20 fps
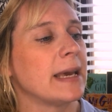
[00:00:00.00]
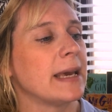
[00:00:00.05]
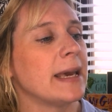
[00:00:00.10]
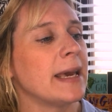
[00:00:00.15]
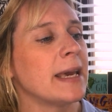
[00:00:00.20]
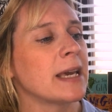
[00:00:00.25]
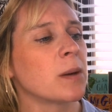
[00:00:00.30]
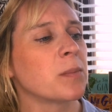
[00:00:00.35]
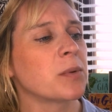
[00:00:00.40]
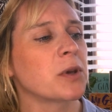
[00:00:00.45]

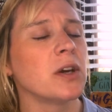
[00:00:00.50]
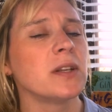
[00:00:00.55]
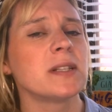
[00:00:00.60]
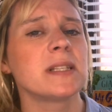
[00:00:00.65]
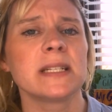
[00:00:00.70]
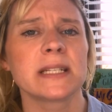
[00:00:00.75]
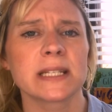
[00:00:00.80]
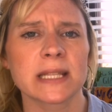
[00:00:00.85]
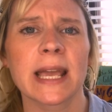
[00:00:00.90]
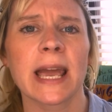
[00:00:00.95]
"Hiccup goes
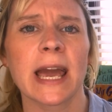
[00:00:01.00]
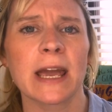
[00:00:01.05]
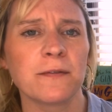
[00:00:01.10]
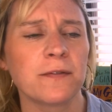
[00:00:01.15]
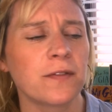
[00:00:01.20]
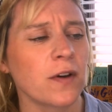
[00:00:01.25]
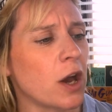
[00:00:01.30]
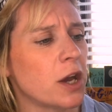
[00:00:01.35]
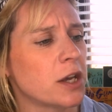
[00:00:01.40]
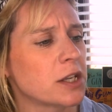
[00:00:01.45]
into the cave
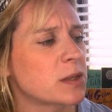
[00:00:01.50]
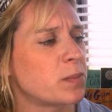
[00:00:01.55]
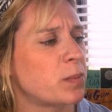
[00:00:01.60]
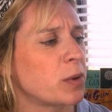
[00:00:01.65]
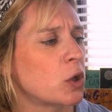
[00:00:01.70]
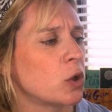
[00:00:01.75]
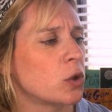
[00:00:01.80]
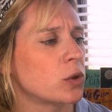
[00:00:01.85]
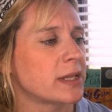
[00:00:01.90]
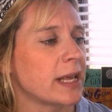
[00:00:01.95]
first
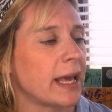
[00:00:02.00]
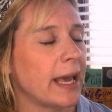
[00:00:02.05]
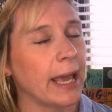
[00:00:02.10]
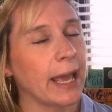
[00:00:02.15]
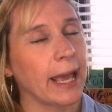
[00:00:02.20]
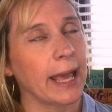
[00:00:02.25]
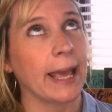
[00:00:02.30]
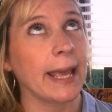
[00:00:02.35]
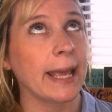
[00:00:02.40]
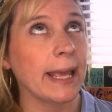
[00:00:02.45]
because
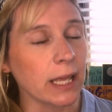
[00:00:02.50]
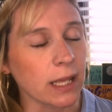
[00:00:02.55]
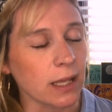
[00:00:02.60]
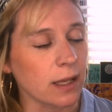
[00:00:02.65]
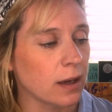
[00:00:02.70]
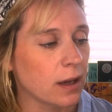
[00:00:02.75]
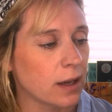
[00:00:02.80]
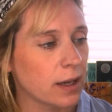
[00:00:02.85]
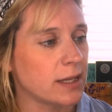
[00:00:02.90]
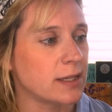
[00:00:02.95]

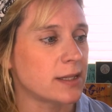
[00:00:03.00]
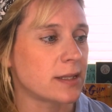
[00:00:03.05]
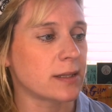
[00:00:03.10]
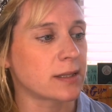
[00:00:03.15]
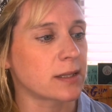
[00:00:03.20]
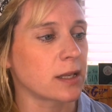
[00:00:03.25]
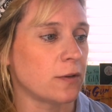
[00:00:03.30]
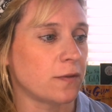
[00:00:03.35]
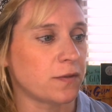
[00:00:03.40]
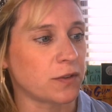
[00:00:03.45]
he is the
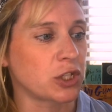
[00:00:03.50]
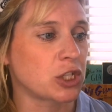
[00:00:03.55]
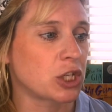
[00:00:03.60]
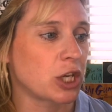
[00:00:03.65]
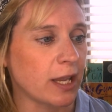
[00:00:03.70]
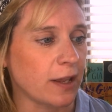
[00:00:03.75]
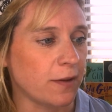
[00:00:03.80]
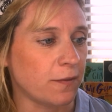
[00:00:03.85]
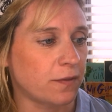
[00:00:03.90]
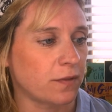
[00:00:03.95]
son of the
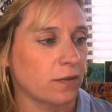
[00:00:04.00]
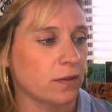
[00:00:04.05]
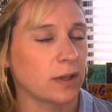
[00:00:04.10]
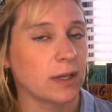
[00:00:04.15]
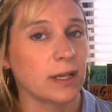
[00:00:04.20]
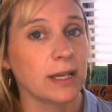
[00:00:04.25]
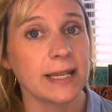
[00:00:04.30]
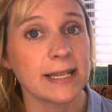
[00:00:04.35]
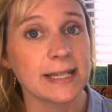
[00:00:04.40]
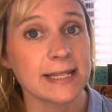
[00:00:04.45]
chief,"
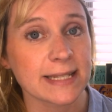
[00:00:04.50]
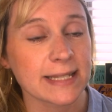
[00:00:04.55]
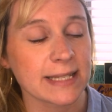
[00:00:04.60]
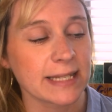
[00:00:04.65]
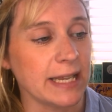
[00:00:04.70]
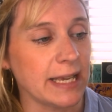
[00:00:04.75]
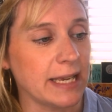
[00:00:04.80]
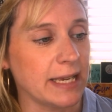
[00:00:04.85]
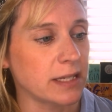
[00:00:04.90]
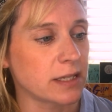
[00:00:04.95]
he
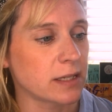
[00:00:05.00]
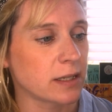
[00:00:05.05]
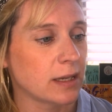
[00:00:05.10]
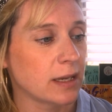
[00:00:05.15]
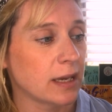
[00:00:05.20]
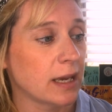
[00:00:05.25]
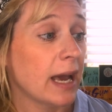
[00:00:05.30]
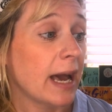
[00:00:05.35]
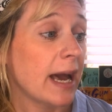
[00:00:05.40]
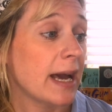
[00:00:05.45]
sneered,
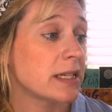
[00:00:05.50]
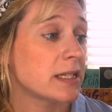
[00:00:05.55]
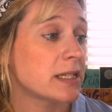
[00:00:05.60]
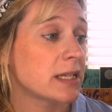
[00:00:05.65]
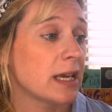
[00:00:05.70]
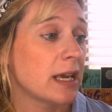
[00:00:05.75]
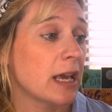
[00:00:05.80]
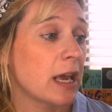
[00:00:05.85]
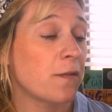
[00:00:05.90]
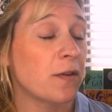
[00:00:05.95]
"and
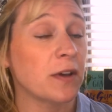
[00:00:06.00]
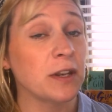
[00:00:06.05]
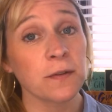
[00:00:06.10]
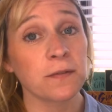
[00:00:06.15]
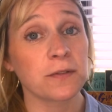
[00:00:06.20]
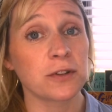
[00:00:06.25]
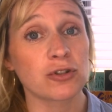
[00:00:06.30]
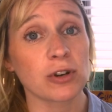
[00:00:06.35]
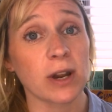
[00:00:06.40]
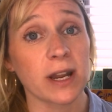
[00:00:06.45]
if any
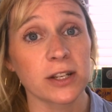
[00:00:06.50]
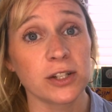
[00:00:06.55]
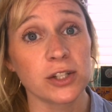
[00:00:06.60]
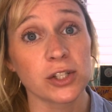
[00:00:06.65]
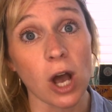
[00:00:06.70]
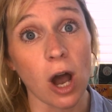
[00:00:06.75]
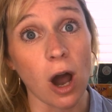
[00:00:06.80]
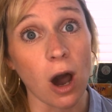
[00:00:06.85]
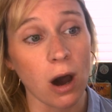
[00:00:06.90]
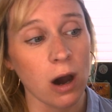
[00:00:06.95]
of the dragons
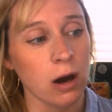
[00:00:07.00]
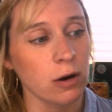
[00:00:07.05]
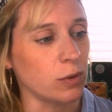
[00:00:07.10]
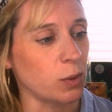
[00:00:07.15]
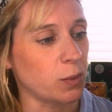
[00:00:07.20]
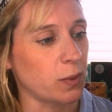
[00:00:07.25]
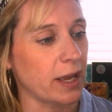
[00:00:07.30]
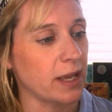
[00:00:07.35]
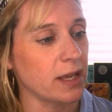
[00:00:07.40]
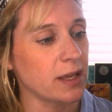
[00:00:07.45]
are
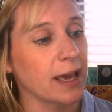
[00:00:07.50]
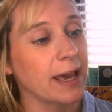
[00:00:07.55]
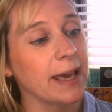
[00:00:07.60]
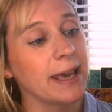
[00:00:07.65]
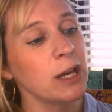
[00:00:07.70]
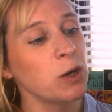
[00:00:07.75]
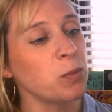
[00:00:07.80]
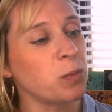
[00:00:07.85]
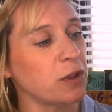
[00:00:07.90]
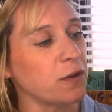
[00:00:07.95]
awake,
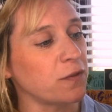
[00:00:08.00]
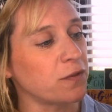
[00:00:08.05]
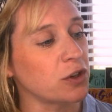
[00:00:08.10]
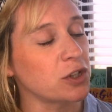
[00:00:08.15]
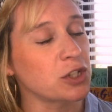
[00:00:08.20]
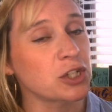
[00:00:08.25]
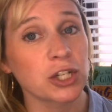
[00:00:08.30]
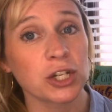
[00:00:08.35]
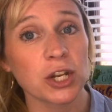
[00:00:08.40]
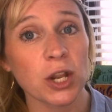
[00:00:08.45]
he'll be the
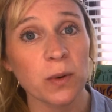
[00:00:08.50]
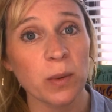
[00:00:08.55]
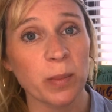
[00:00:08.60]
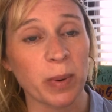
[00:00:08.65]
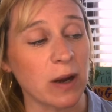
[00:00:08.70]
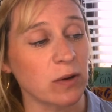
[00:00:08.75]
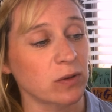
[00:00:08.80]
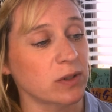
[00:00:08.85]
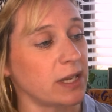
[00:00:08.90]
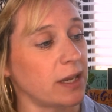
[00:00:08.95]
first to know
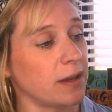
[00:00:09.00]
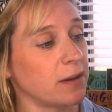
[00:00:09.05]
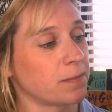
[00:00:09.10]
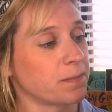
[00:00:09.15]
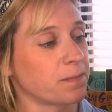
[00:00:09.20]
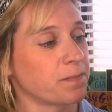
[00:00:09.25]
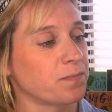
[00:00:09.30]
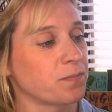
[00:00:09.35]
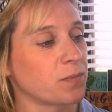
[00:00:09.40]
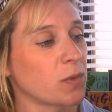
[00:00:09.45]
about it.
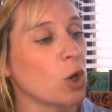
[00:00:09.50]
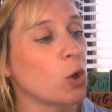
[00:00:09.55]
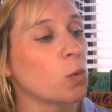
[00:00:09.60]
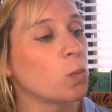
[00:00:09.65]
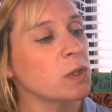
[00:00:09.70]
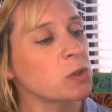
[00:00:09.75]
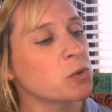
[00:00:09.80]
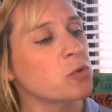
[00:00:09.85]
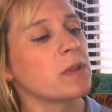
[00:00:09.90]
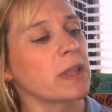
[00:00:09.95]

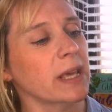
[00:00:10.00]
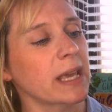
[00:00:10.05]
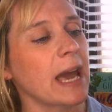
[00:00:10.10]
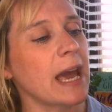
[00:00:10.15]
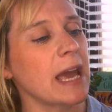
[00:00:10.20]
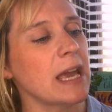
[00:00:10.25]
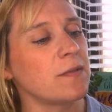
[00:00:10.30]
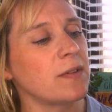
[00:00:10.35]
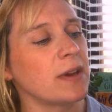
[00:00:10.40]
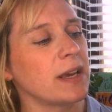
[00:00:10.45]
Once we're in the
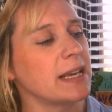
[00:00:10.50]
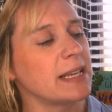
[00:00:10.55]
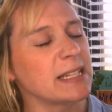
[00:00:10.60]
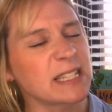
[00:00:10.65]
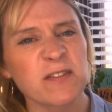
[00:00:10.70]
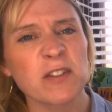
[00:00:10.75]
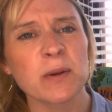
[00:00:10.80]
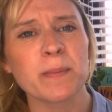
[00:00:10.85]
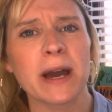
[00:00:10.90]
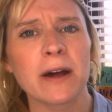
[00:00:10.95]
cave, it's
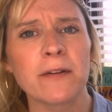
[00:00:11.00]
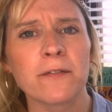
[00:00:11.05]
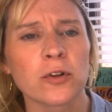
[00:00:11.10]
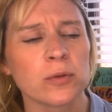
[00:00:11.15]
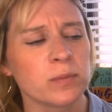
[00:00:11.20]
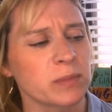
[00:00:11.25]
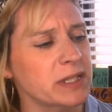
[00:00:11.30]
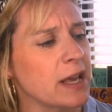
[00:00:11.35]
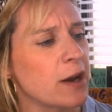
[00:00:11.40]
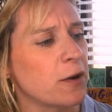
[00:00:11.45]
every man for
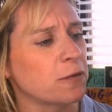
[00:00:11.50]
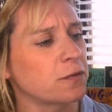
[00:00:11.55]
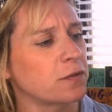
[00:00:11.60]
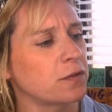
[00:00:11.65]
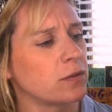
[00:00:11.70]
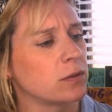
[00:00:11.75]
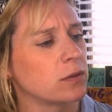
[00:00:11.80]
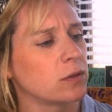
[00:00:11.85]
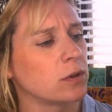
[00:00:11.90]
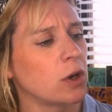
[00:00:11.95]
himself.
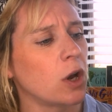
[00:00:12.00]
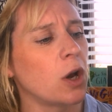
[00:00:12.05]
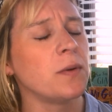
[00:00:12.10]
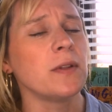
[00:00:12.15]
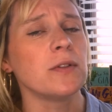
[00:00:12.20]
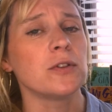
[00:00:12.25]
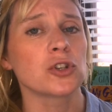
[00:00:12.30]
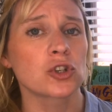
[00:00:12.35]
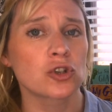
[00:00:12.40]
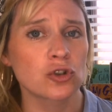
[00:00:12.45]
Only
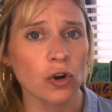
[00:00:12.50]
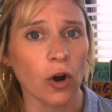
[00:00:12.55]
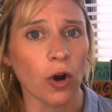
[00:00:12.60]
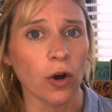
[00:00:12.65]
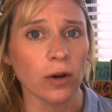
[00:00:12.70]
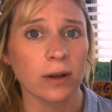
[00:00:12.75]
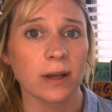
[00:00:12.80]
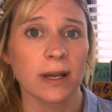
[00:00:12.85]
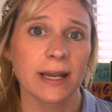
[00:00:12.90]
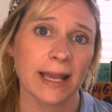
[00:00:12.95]
the
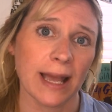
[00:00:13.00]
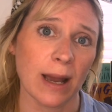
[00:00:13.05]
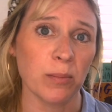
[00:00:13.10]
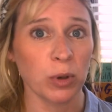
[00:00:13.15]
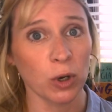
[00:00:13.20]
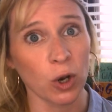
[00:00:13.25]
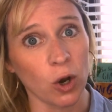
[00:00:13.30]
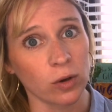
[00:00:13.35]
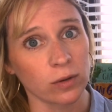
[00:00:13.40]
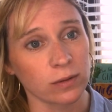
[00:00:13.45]
strong can
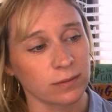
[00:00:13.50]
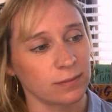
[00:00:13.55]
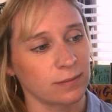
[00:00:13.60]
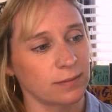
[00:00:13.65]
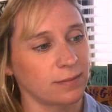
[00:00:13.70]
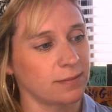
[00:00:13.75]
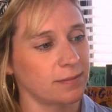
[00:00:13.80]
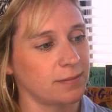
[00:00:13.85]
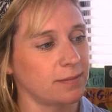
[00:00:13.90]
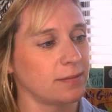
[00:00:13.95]

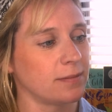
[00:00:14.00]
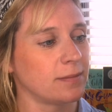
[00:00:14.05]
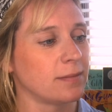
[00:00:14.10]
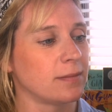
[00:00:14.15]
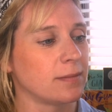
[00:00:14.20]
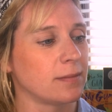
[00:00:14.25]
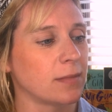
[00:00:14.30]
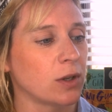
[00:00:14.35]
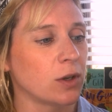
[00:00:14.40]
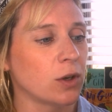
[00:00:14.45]

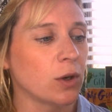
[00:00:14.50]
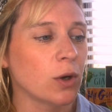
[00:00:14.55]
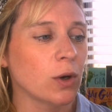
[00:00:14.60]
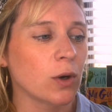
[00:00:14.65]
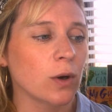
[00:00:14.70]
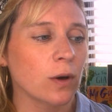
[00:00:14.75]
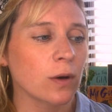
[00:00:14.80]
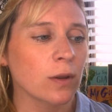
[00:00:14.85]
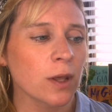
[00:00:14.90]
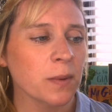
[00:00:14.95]

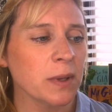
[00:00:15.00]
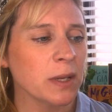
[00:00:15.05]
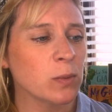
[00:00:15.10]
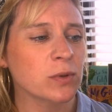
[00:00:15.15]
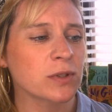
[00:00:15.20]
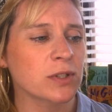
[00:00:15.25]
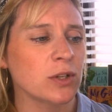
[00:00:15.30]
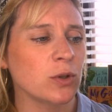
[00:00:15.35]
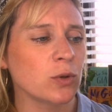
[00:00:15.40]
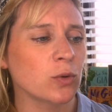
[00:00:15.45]
belong." Although he
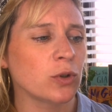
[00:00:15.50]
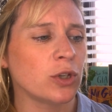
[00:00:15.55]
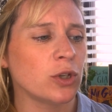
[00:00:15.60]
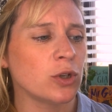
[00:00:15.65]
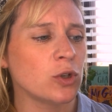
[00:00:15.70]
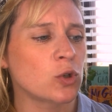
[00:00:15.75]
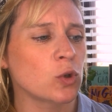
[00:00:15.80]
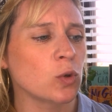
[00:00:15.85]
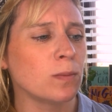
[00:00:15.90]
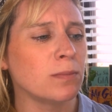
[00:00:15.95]
wasn't your
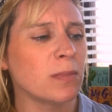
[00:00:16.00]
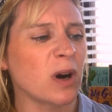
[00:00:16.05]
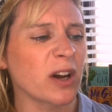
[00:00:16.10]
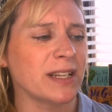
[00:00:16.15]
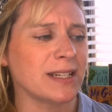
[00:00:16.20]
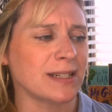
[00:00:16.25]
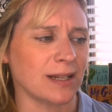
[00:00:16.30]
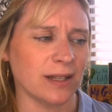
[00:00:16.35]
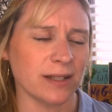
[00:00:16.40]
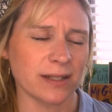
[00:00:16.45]
usual
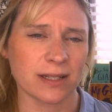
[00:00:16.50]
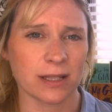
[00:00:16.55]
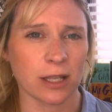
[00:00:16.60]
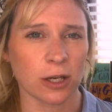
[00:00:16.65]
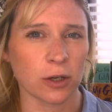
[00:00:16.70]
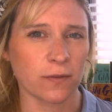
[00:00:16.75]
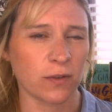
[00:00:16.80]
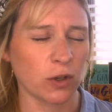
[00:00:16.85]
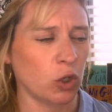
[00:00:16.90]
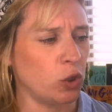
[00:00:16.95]
mindless
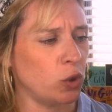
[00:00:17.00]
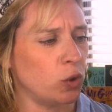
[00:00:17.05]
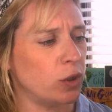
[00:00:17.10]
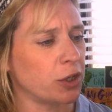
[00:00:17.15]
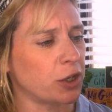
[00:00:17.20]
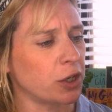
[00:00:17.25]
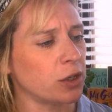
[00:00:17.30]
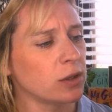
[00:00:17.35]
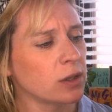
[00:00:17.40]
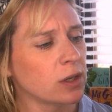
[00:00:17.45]
thug of a
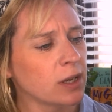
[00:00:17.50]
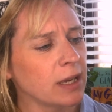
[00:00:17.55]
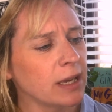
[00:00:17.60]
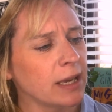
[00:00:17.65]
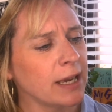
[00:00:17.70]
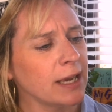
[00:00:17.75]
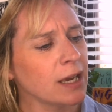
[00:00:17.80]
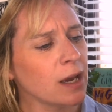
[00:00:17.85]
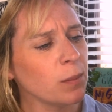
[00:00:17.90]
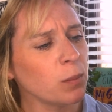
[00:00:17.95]
hooligan,
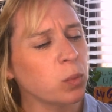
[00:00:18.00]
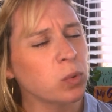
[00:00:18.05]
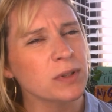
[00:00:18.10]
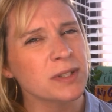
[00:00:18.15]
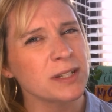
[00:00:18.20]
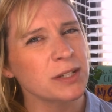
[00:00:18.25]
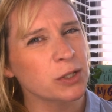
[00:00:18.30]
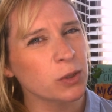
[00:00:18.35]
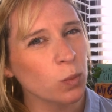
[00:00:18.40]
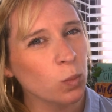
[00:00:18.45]
Hiccup
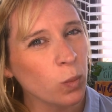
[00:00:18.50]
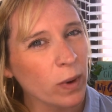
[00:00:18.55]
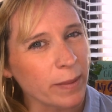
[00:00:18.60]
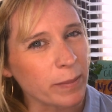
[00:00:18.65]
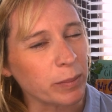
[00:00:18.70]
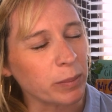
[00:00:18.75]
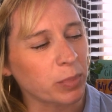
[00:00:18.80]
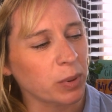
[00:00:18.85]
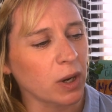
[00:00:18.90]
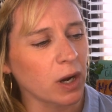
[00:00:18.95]
wasn't a wimp
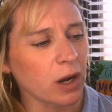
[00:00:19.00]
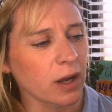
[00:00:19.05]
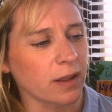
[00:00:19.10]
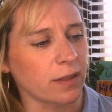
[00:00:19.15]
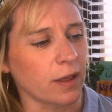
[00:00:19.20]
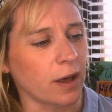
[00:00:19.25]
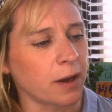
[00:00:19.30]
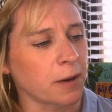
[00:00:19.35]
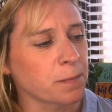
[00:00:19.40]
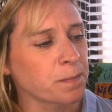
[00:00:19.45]

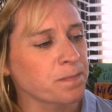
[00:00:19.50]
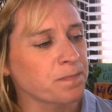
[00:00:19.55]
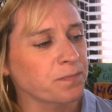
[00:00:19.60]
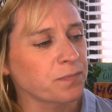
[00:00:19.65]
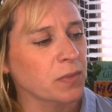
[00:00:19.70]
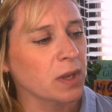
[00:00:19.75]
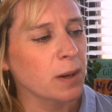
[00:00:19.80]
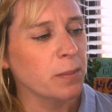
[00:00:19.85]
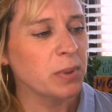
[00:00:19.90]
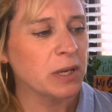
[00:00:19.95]
either.
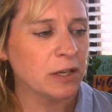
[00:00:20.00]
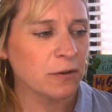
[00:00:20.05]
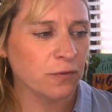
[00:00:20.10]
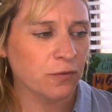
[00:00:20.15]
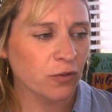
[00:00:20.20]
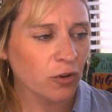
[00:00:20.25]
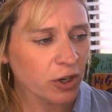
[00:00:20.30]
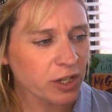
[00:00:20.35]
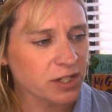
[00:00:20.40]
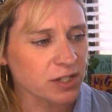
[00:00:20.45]
Being
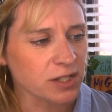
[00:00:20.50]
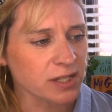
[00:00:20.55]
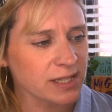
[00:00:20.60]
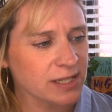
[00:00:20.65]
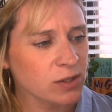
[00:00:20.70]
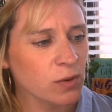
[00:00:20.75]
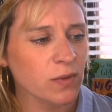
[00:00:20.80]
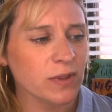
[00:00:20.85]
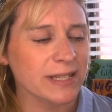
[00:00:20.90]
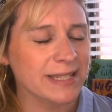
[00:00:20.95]
frightened is
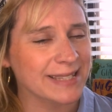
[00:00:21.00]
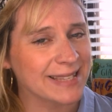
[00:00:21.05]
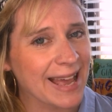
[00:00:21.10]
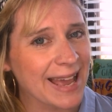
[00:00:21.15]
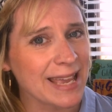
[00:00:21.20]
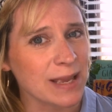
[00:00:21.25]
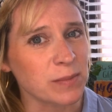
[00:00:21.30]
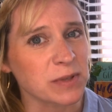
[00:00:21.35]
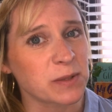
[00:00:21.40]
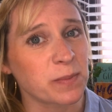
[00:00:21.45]
not the
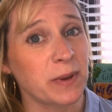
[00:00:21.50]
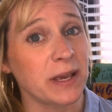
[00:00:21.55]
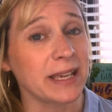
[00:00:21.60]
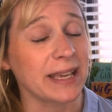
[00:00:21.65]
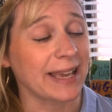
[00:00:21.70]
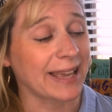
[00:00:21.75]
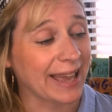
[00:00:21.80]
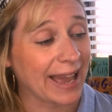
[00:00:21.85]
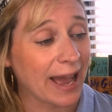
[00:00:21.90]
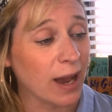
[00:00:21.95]
same as being
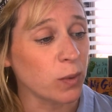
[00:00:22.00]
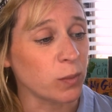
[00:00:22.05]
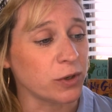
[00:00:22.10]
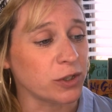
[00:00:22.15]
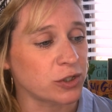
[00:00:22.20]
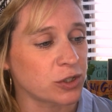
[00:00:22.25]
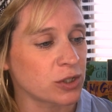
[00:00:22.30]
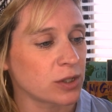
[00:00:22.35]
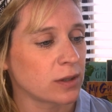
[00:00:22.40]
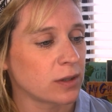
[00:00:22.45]
a
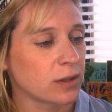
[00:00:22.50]
coward.